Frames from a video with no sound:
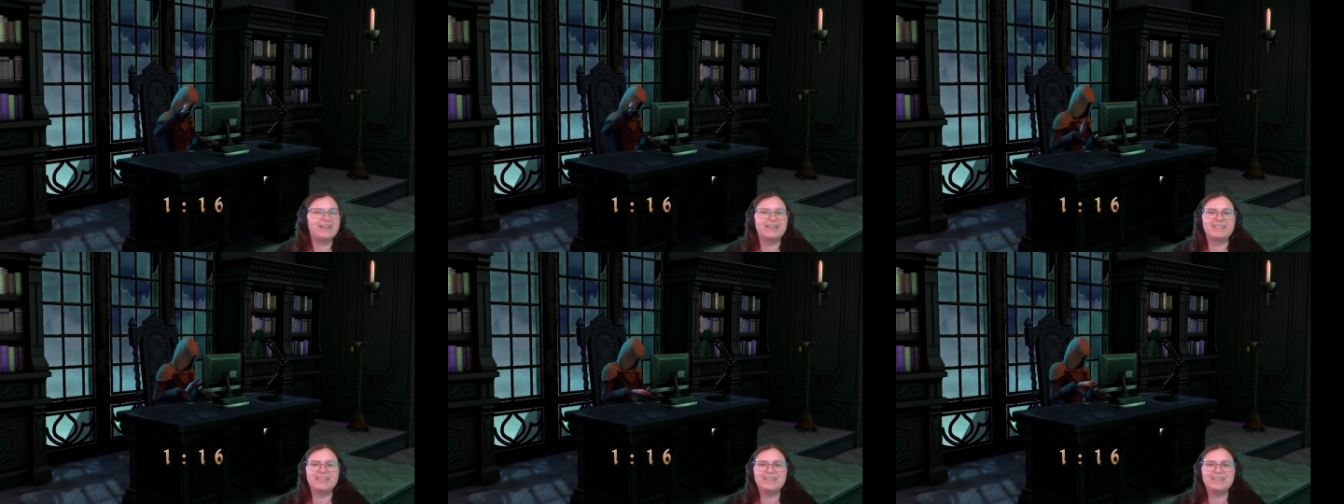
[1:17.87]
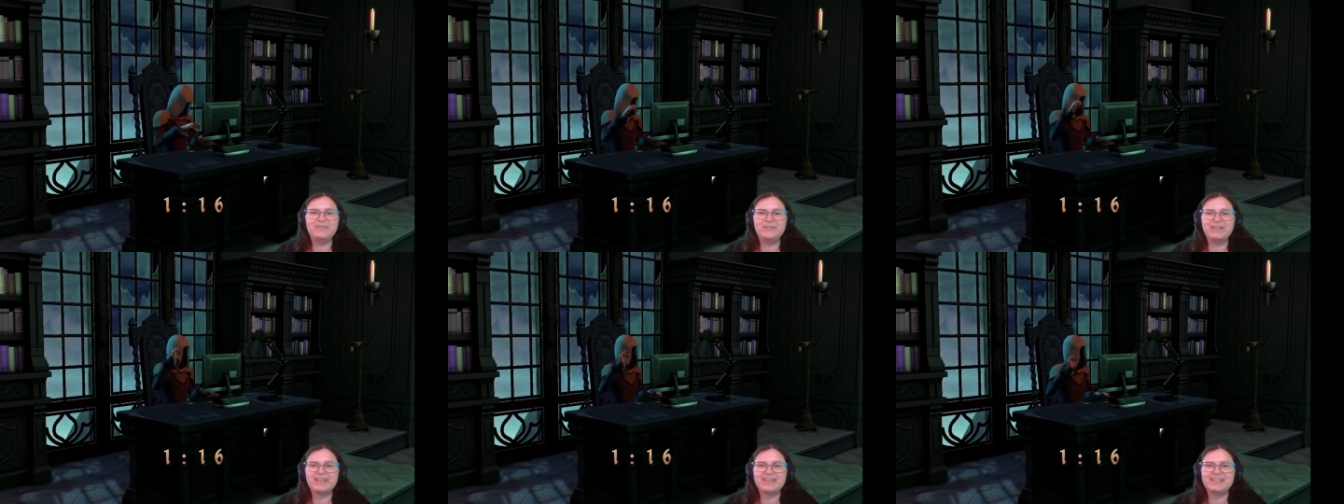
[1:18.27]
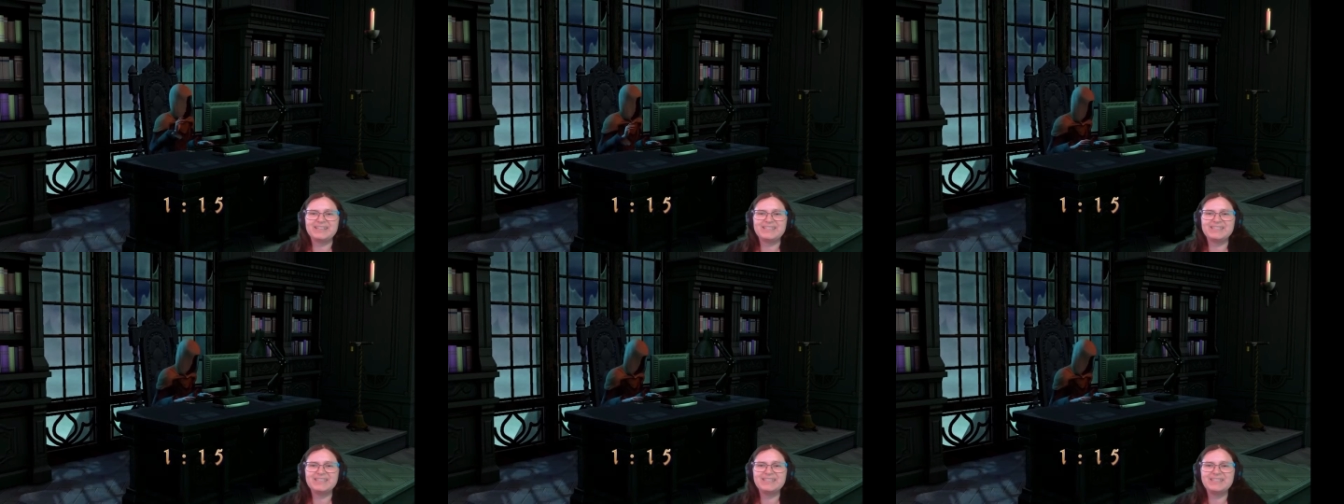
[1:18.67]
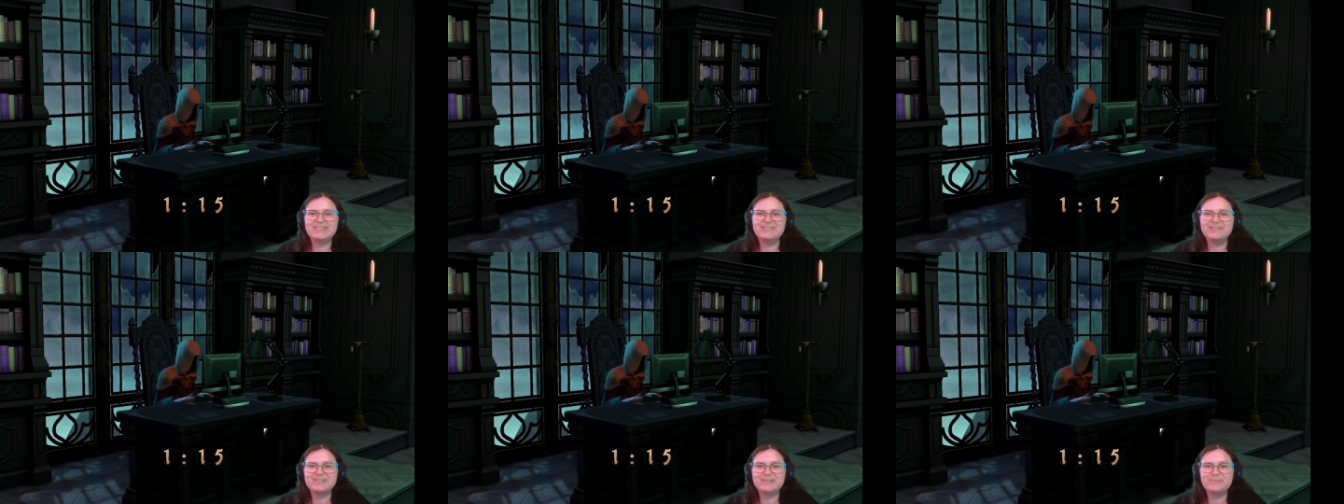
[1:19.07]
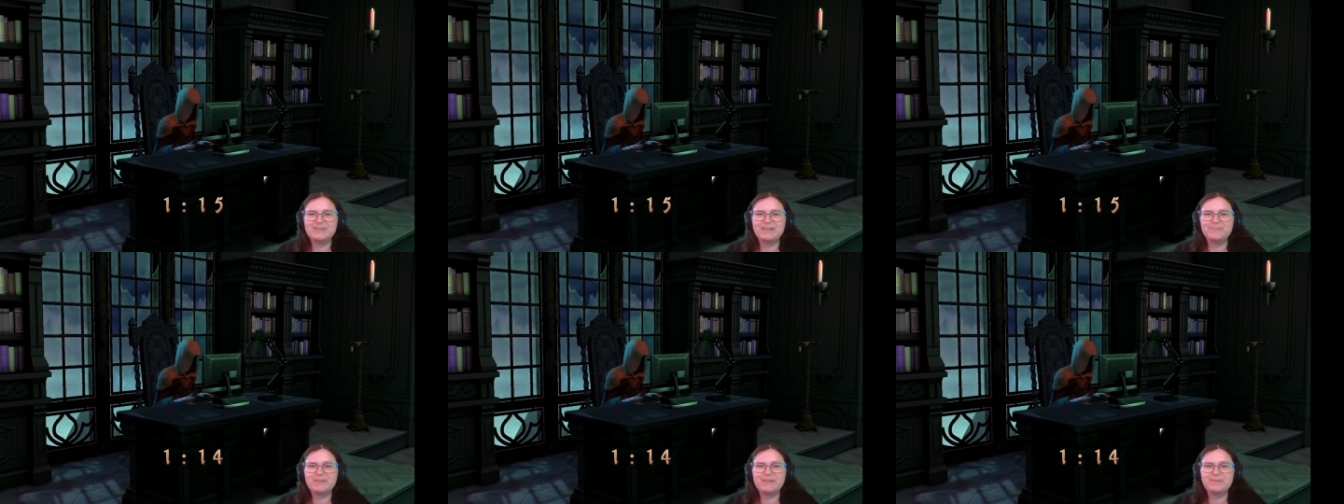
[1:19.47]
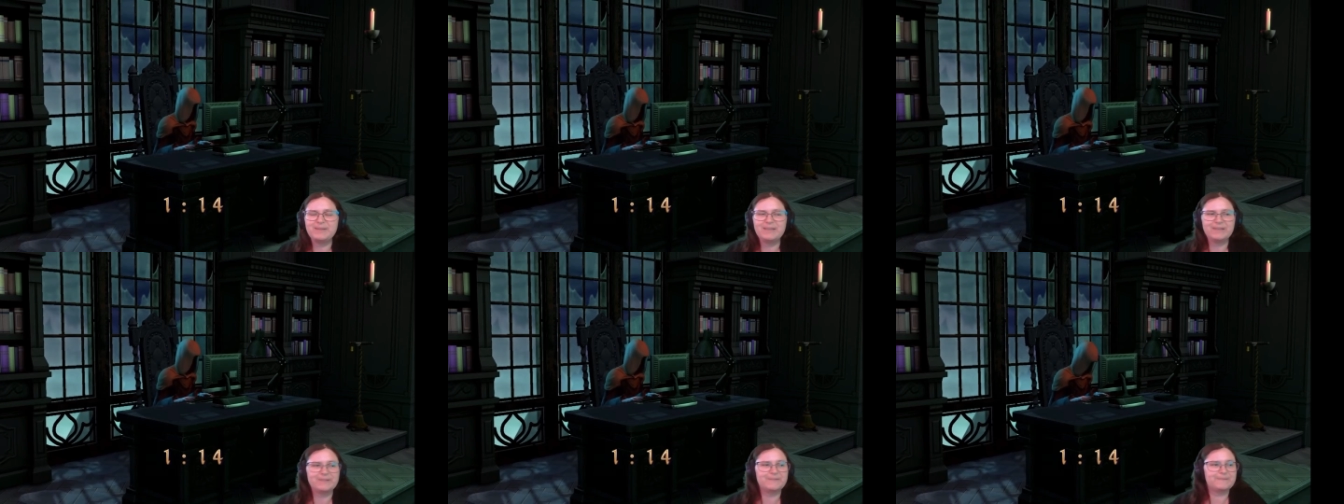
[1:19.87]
I think they were like an assistant or something, maybe.